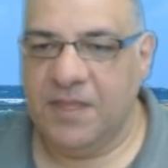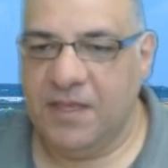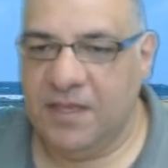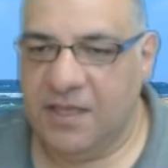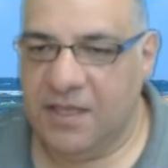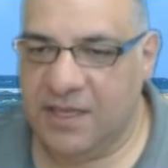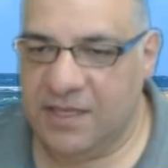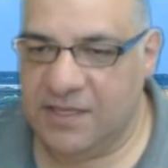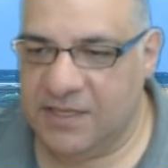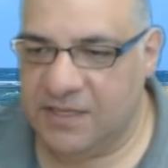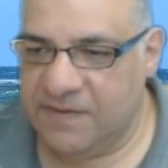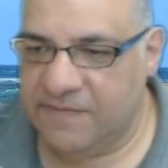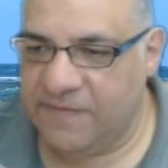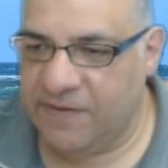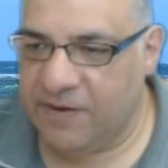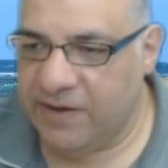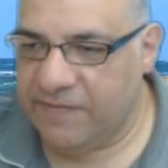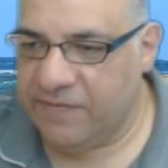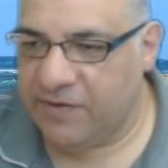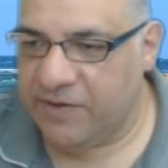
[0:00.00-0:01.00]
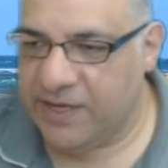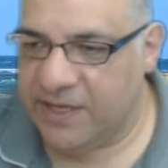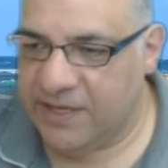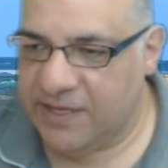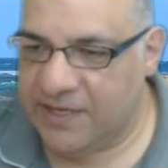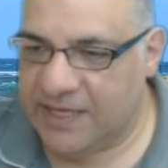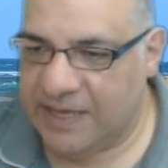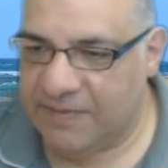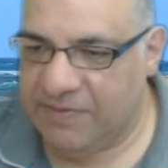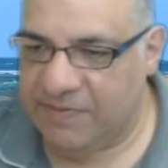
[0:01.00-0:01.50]
This is very, very
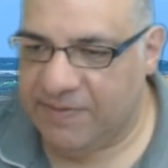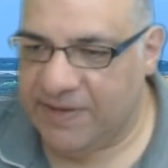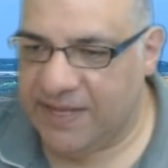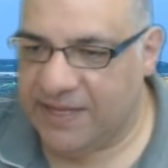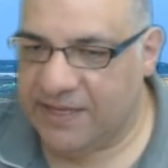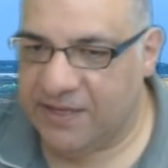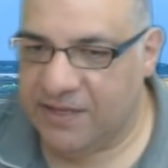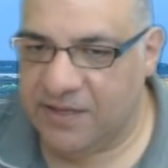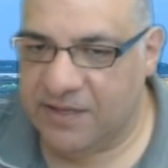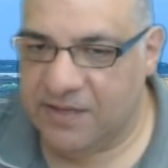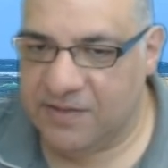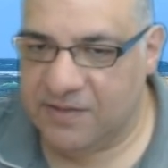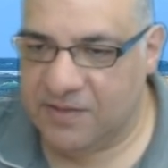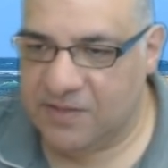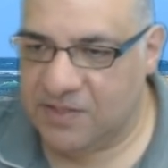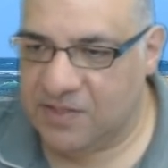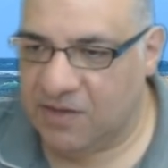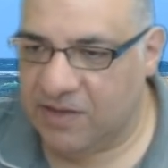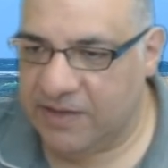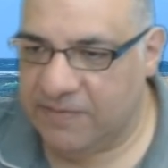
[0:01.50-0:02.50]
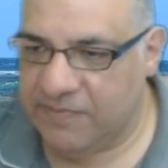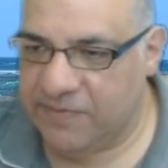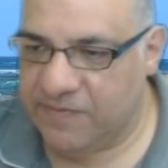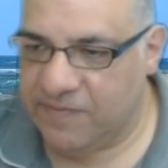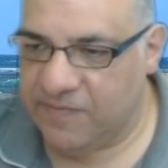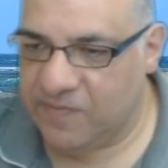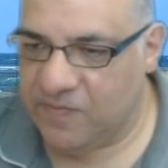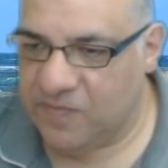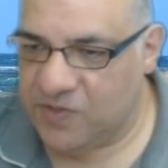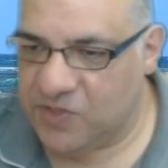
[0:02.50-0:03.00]
Capablanca type
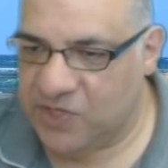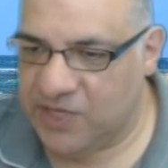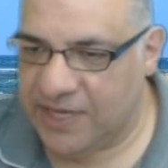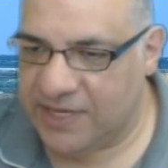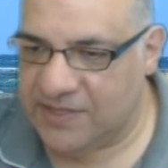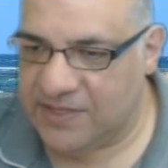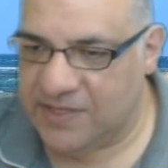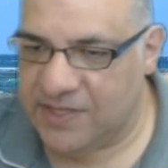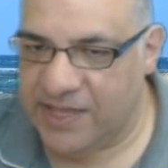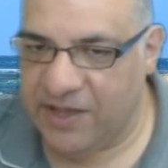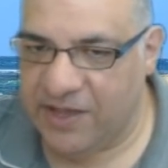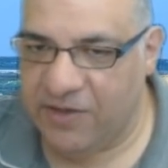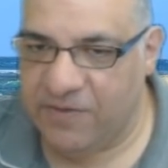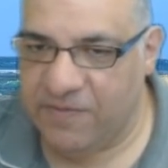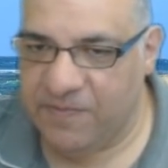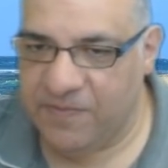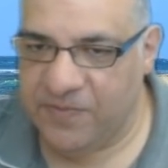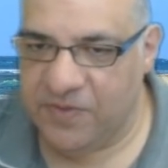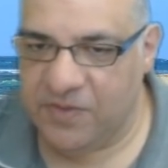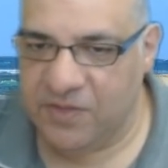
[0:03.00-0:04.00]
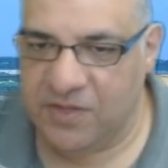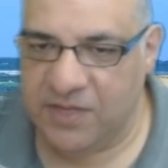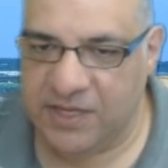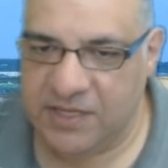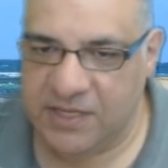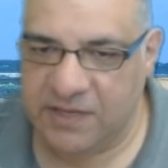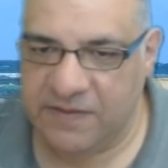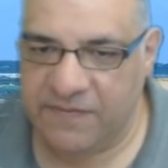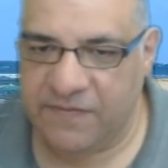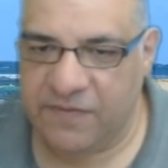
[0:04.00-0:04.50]
chess now. Knight
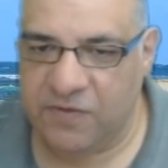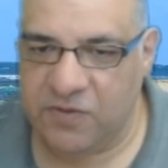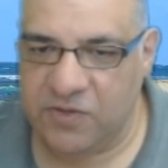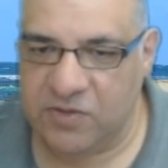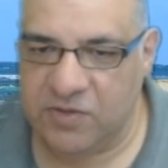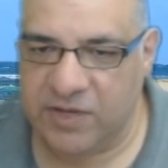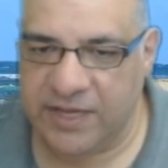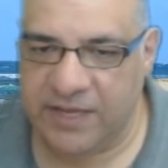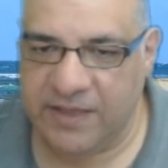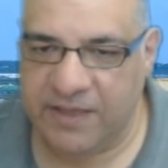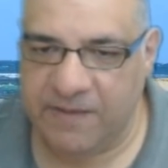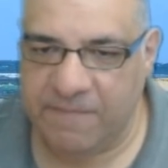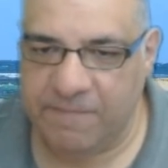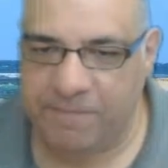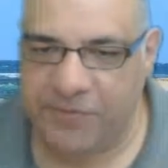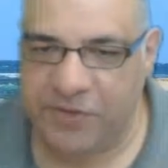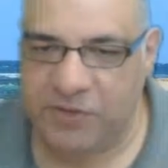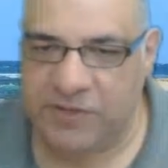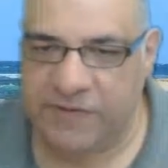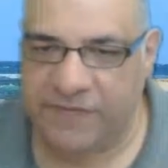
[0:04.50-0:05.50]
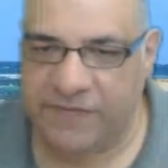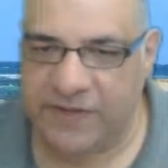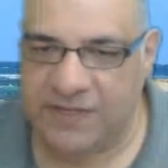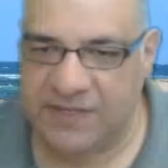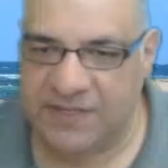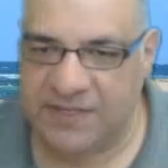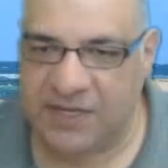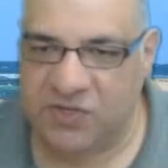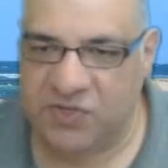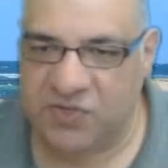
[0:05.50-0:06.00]
d4, knight beautifully
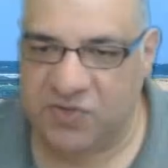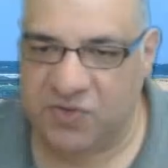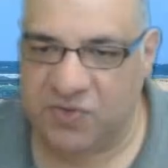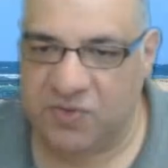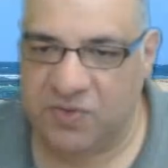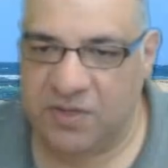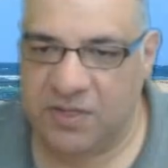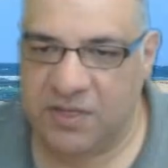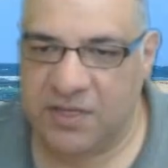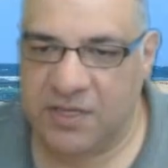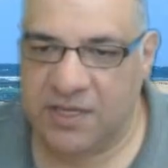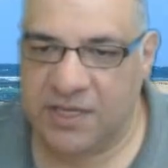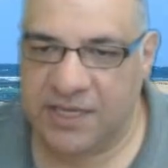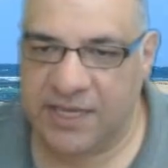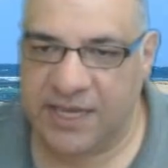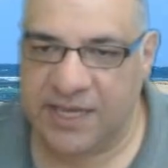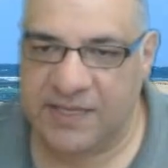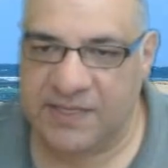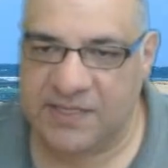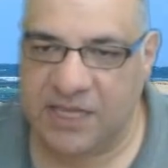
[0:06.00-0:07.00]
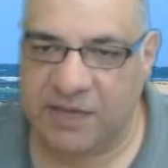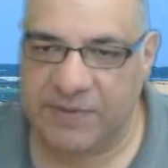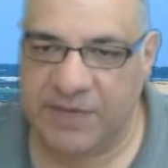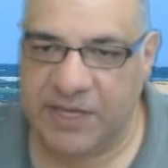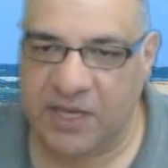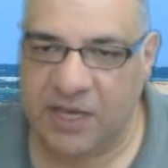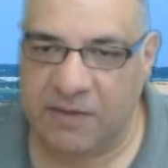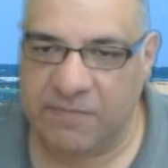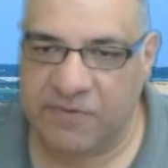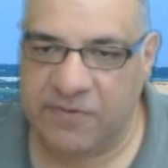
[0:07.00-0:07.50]
central. King's coming
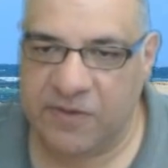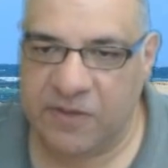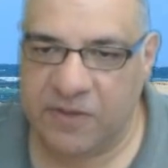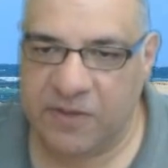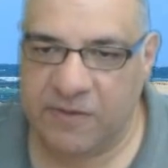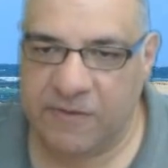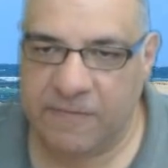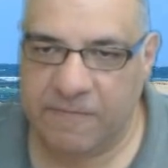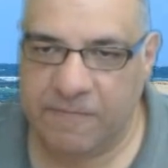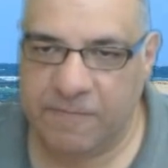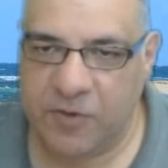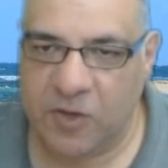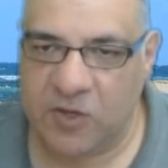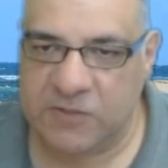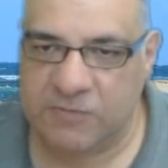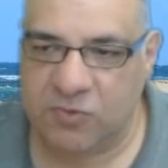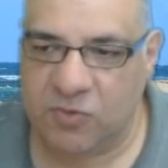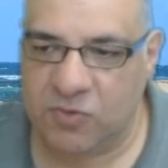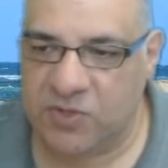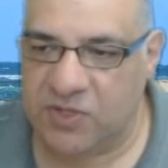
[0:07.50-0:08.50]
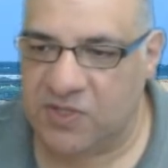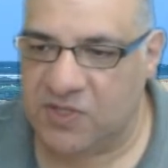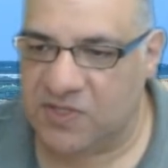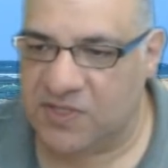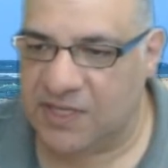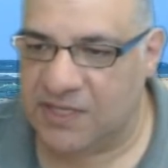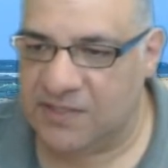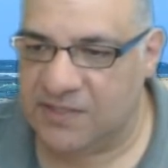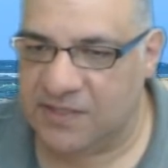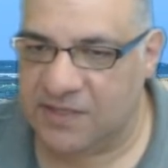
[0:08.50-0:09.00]
up, pass pawn in the
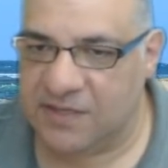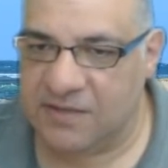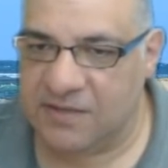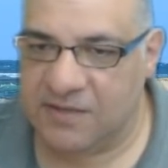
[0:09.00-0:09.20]
centre.